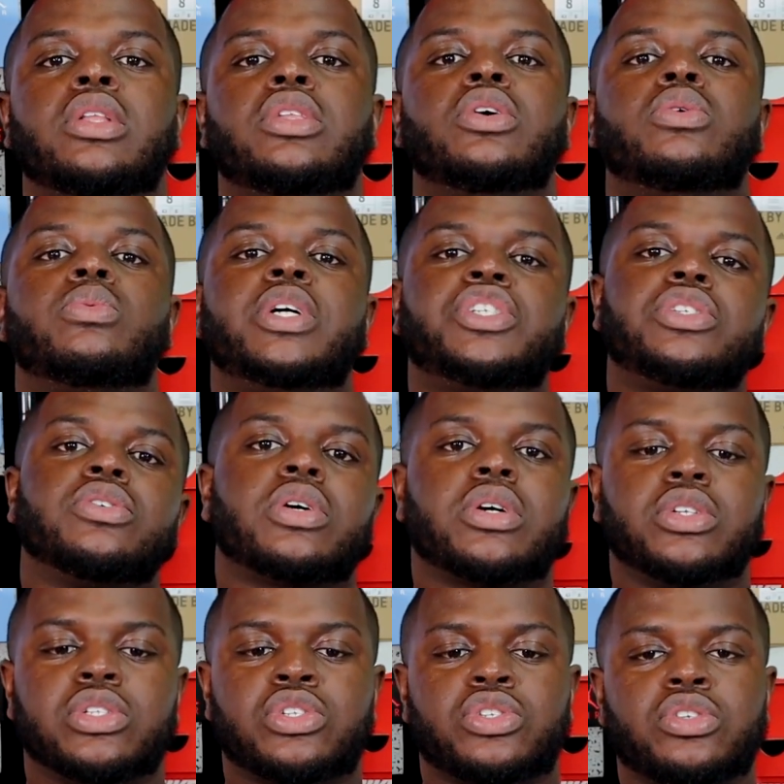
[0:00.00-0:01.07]
the original
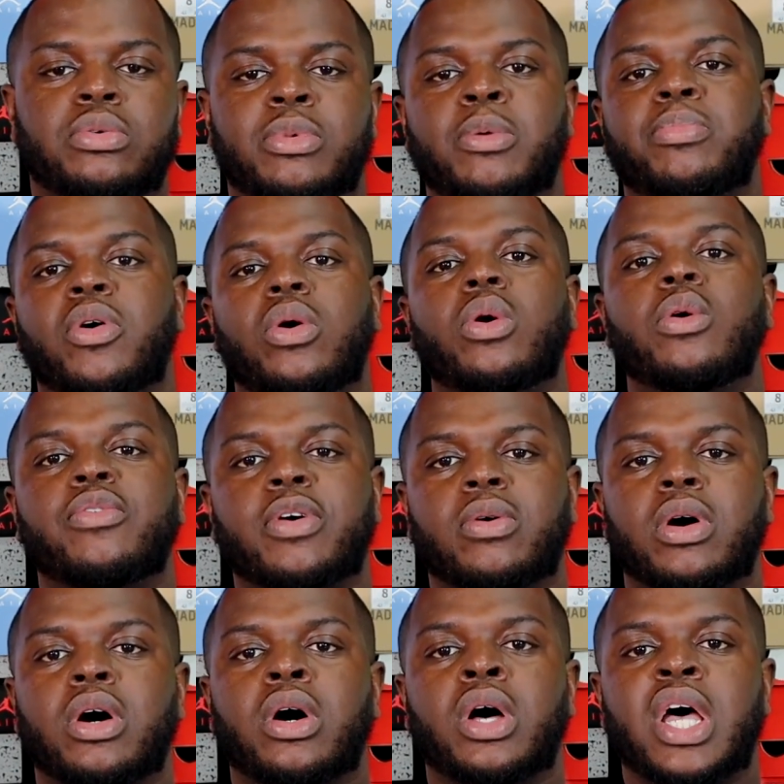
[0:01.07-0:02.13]
consumer, but
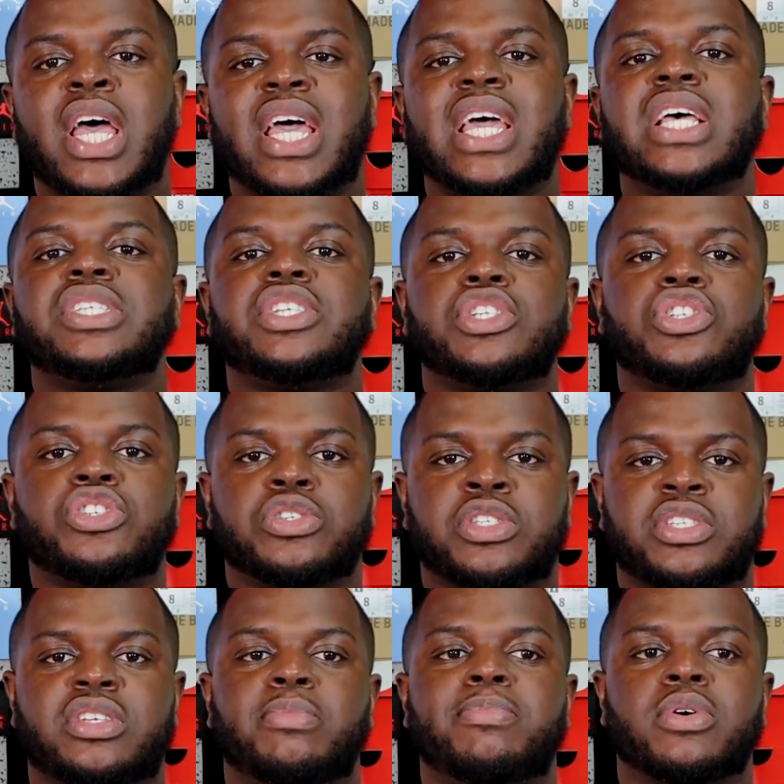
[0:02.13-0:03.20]
overall, it's just your
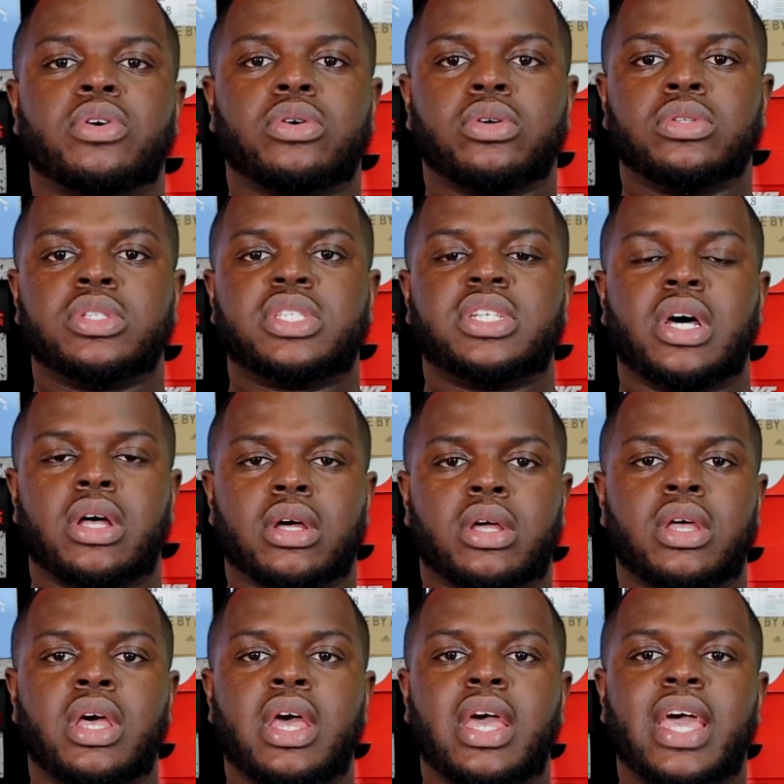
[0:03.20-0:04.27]
typical Dunk.
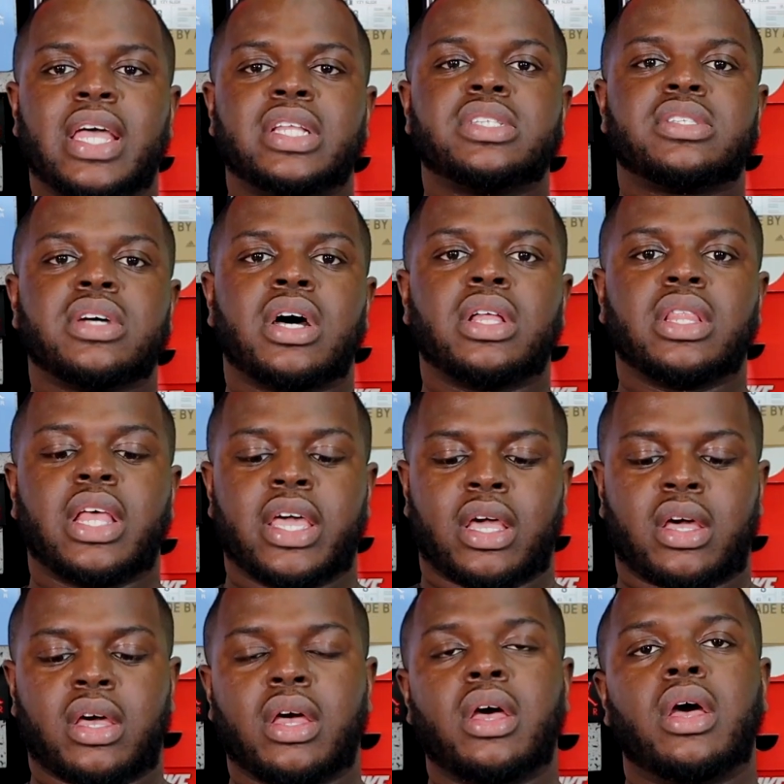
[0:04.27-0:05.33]
And it's not
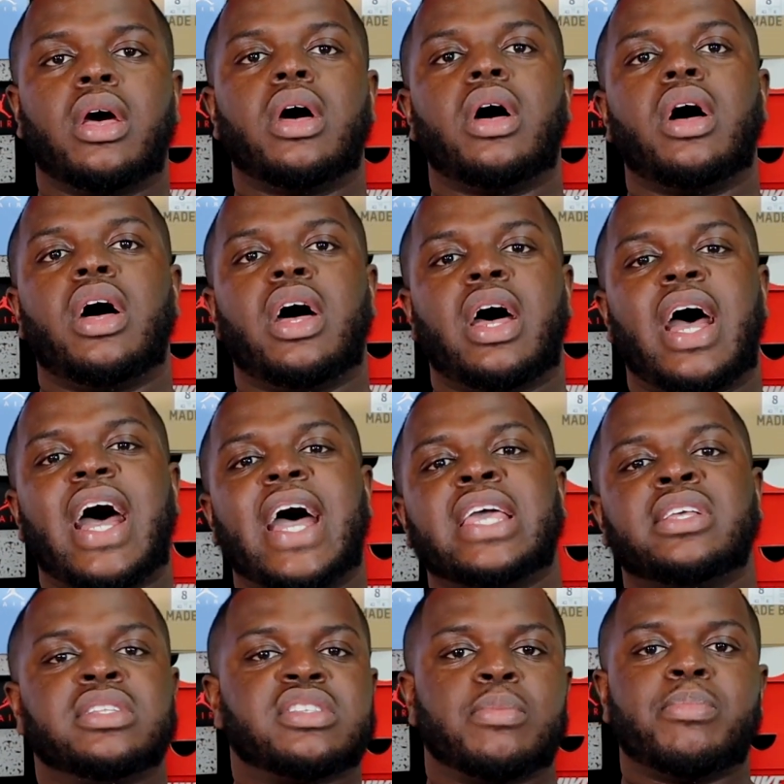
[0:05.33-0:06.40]
like a high
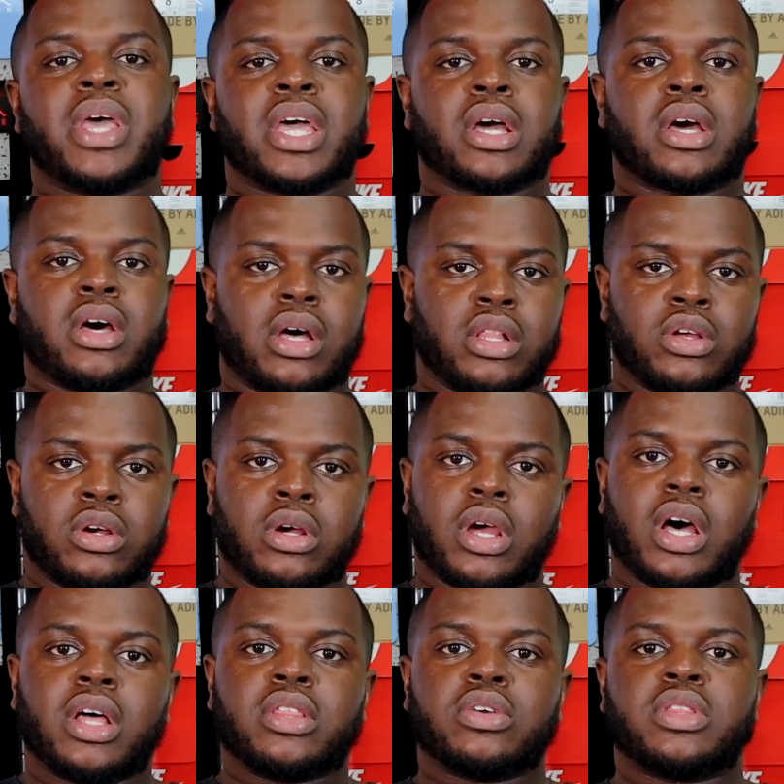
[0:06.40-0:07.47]
in demand color
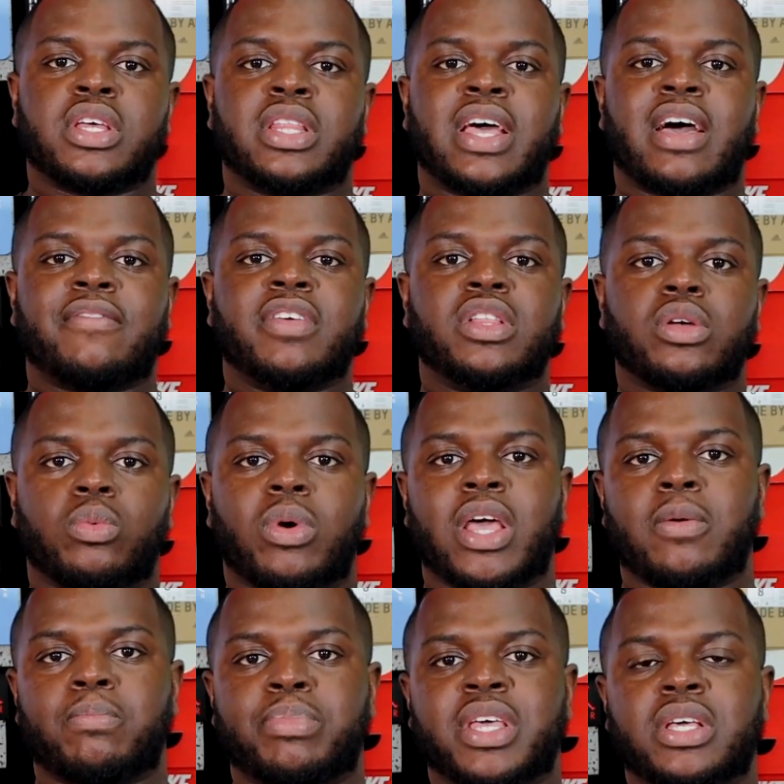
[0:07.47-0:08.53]
other than having the
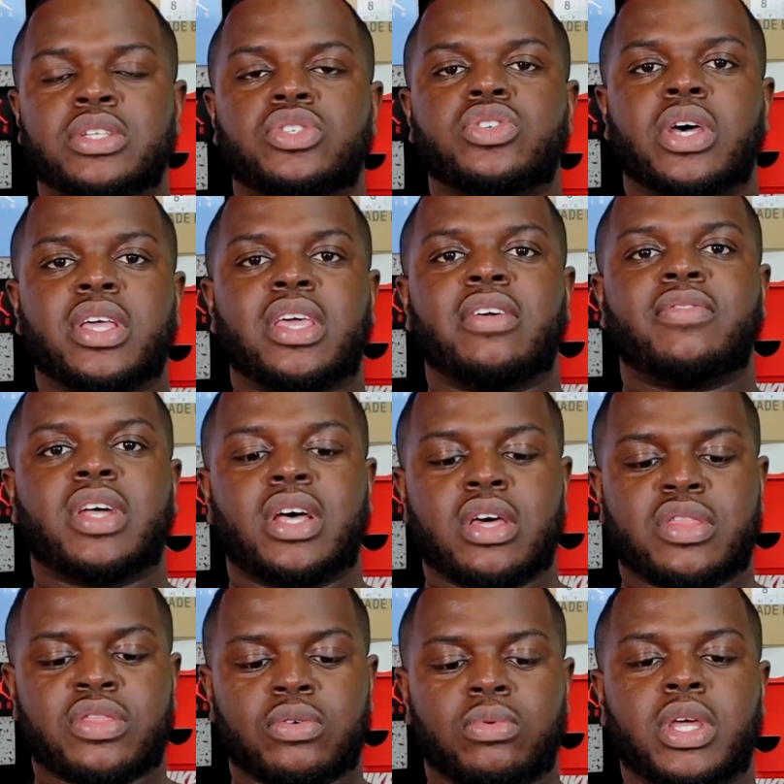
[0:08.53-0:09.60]
white base. So I gave that a
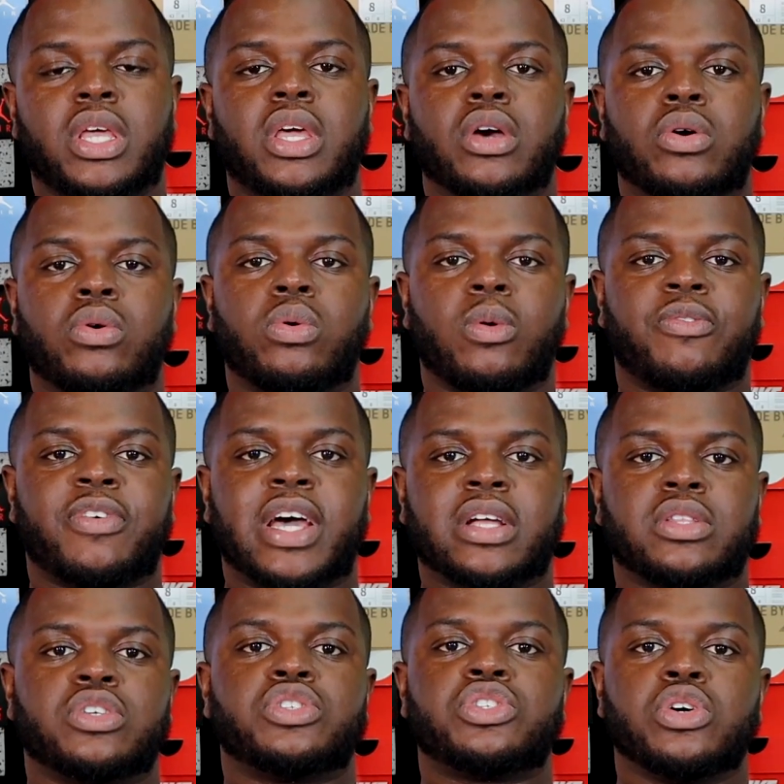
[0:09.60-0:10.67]
3 in cool
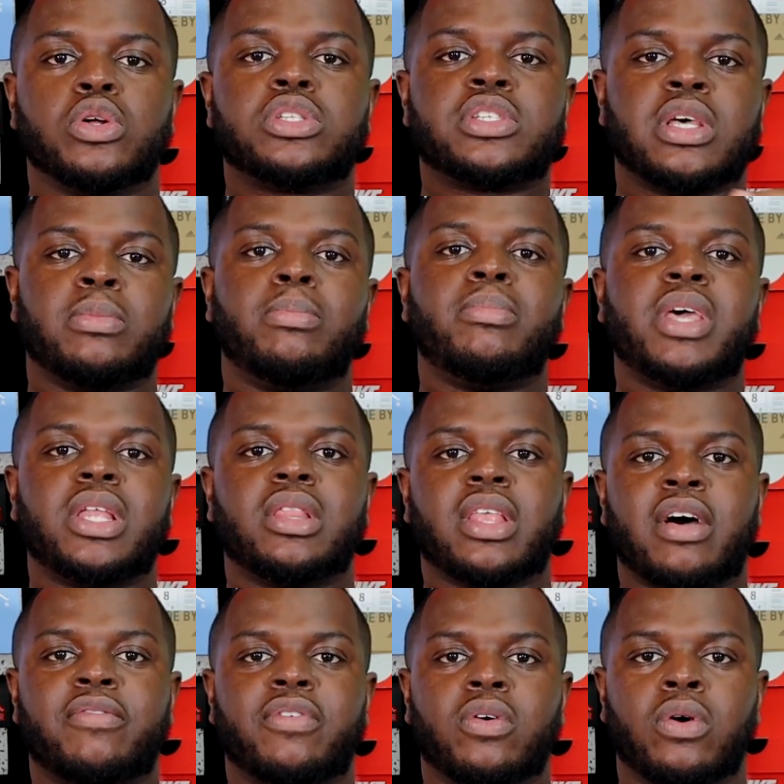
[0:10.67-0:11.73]
factor. So it's in
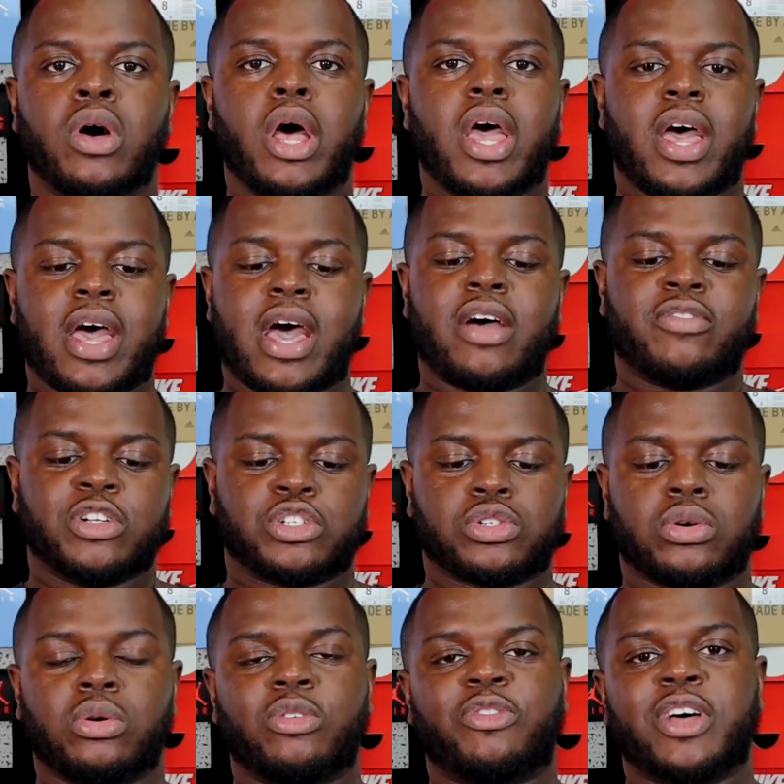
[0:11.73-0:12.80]
mid-level average
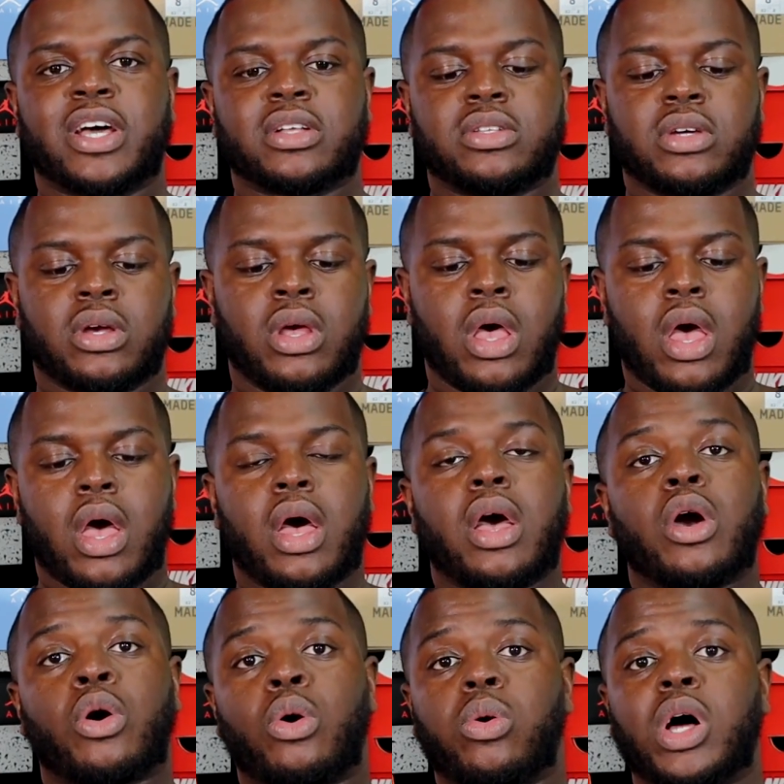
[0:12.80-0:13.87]
cool factor.
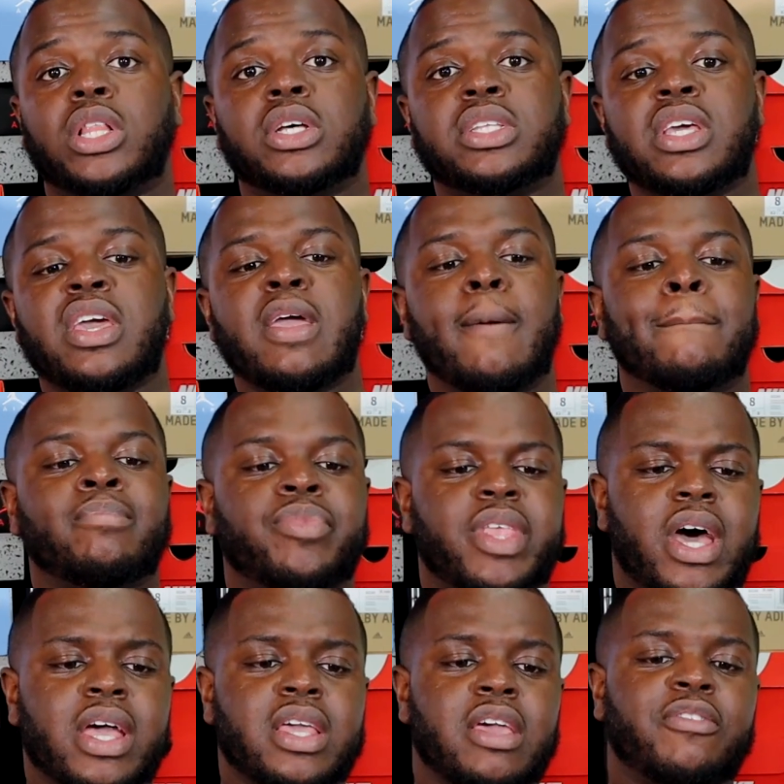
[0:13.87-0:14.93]
Quality,
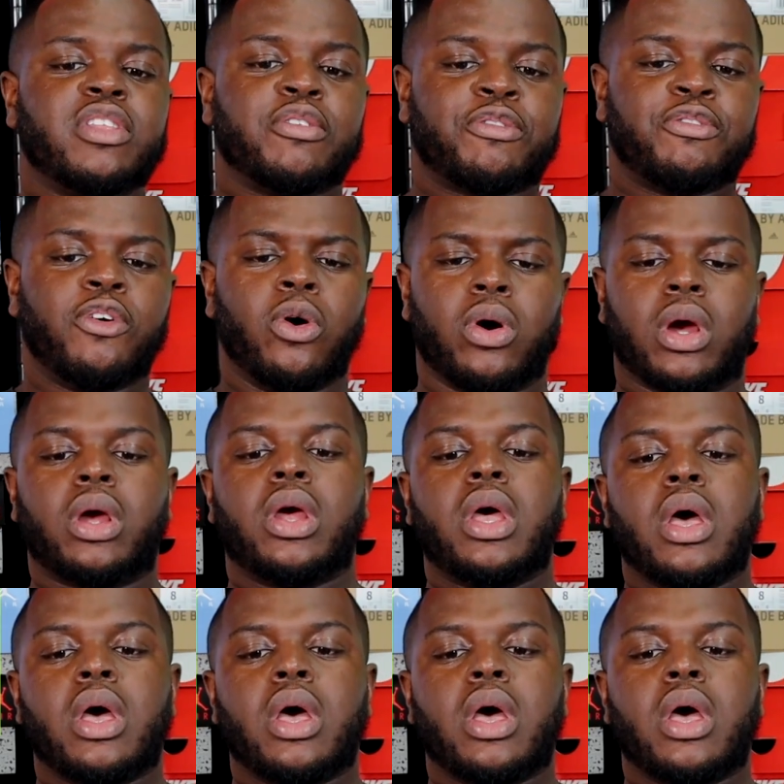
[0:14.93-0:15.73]
I gave it a 4,